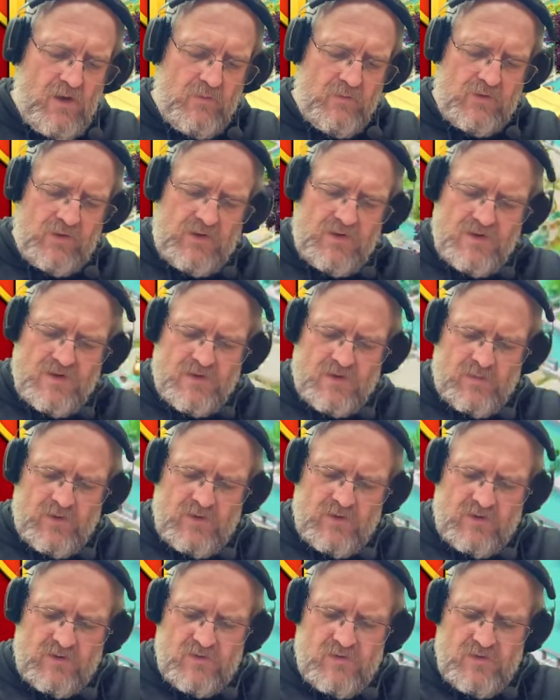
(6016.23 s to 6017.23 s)
But these are some
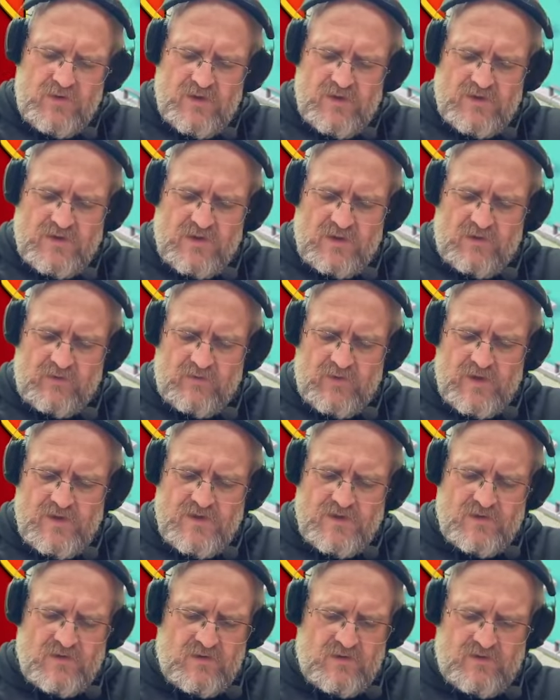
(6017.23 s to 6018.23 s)
of the New Year
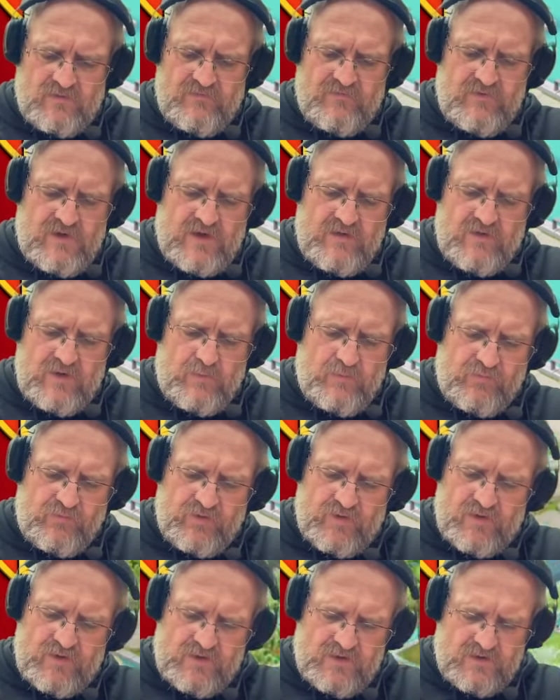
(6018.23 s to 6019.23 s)
decorations that are very
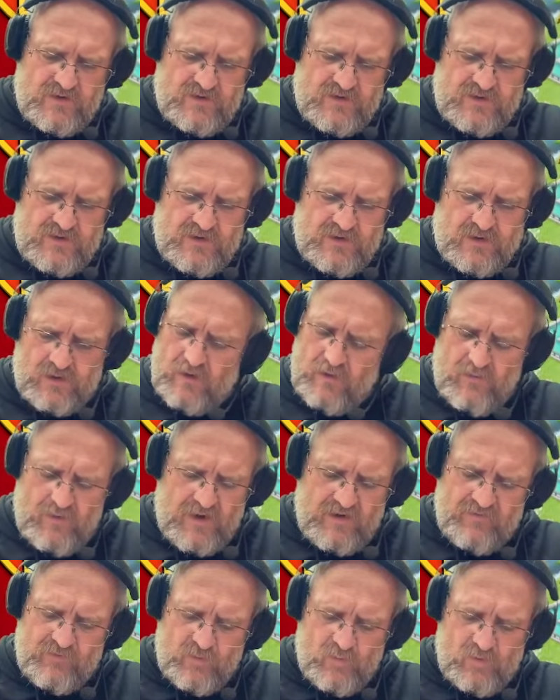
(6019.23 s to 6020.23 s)
pretty indeed. I don't
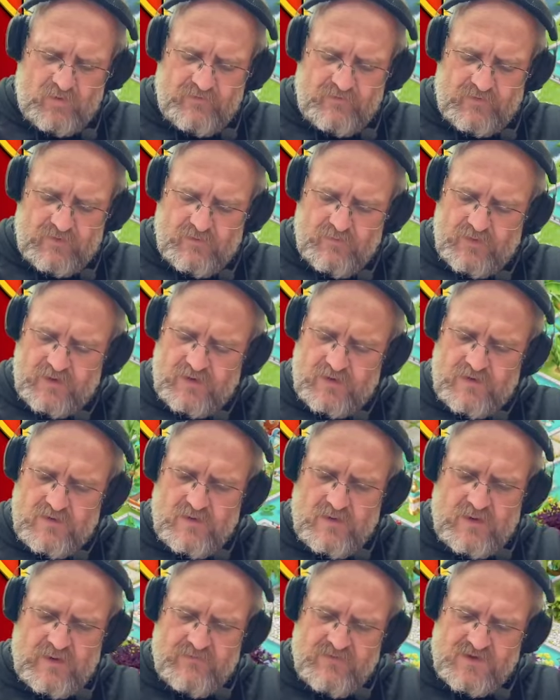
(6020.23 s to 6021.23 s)
have all of them, but I do
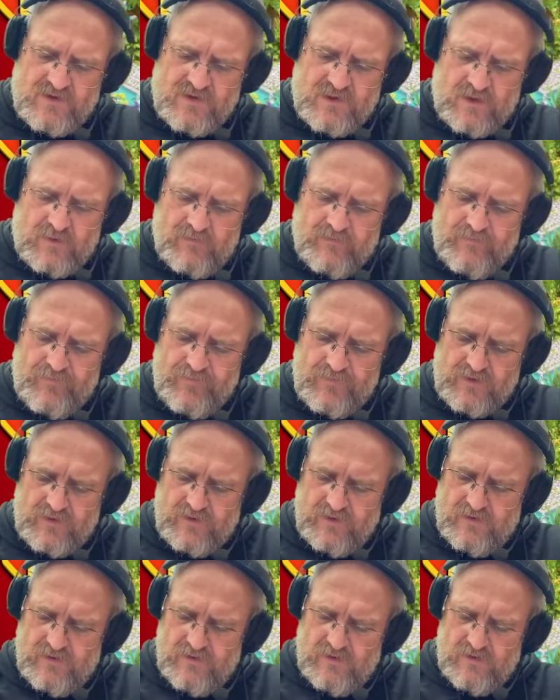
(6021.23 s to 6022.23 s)
have some.
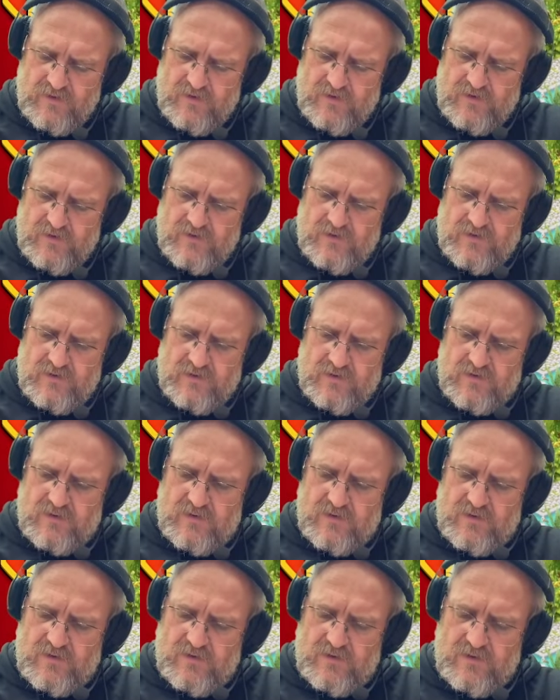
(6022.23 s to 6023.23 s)

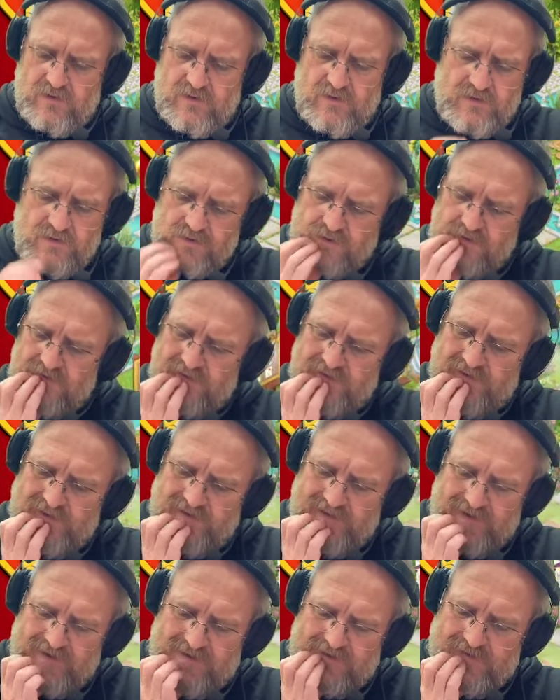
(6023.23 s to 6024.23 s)
Yes,
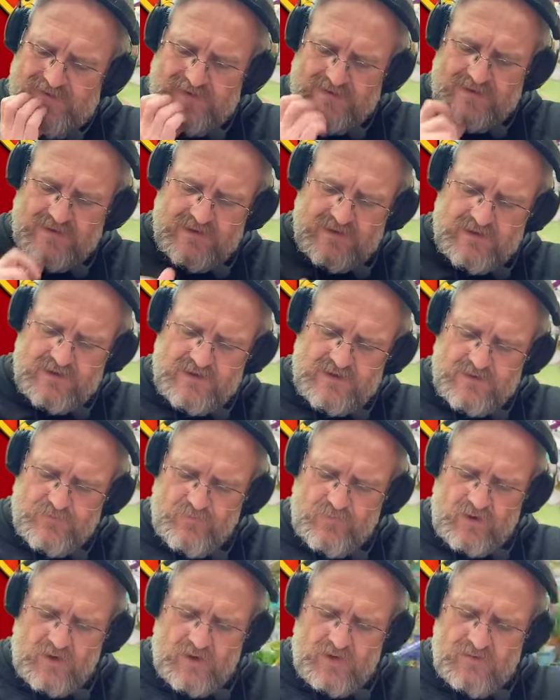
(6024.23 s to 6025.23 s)
yes, yes, yes.
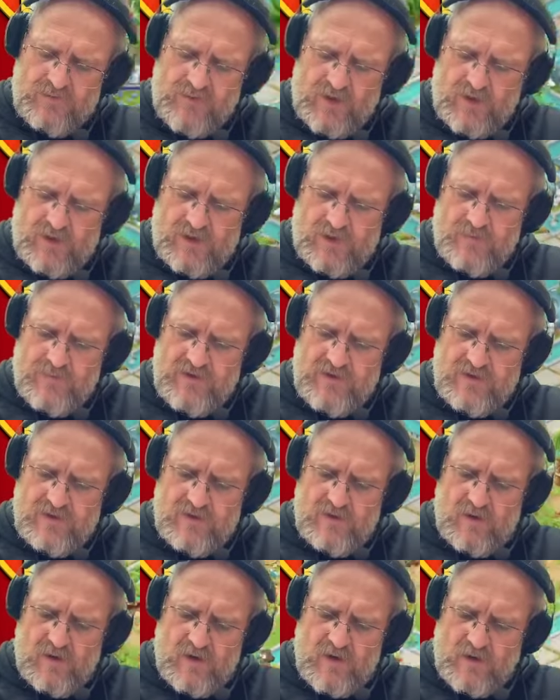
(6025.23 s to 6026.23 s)
I'm umming
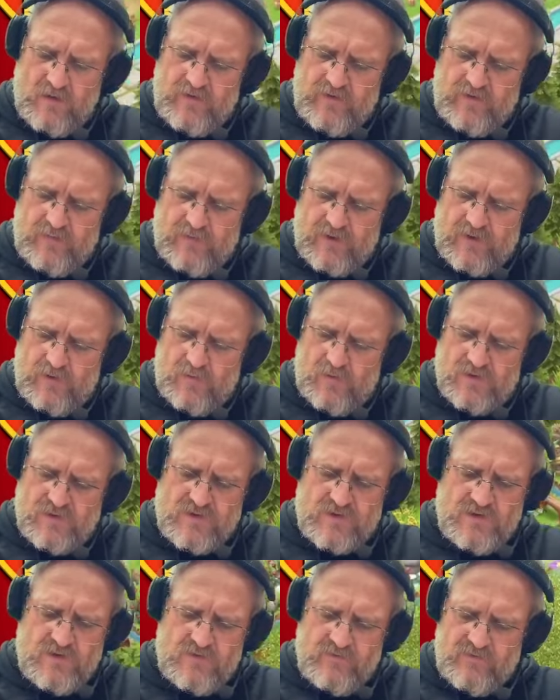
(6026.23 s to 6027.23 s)
and ahhing about what
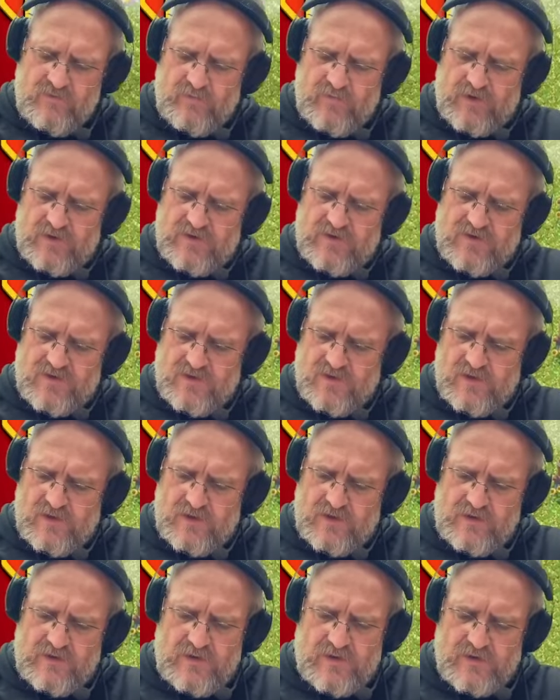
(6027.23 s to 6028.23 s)
to do for my
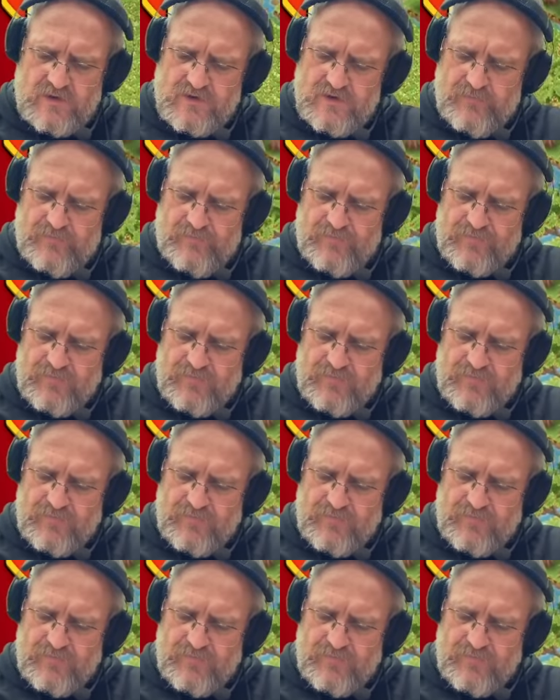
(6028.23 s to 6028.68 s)
design yet.